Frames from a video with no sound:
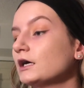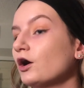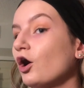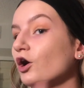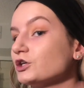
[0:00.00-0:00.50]

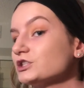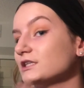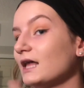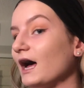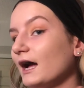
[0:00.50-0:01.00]
harsh
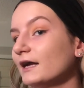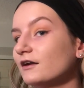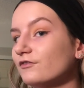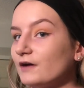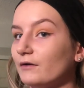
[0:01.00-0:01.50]
line
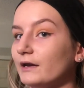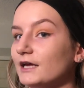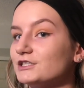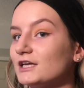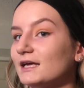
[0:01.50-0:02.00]
of
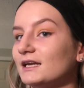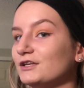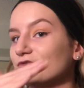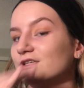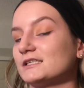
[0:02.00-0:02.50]
foundation, and
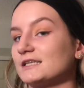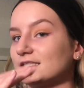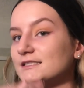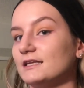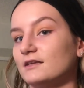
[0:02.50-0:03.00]
you just can
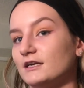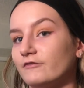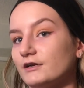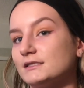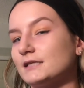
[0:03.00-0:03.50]
see the
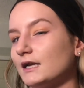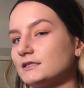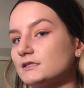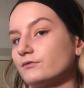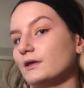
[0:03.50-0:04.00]
difference that it
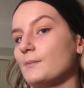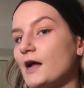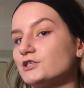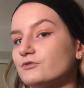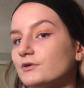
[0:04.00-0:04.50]
doesn't really
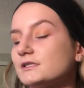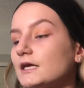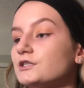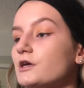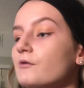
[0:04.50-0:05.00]
match your real
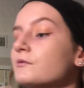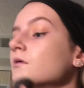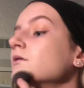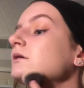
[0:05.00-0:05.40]
skin tone.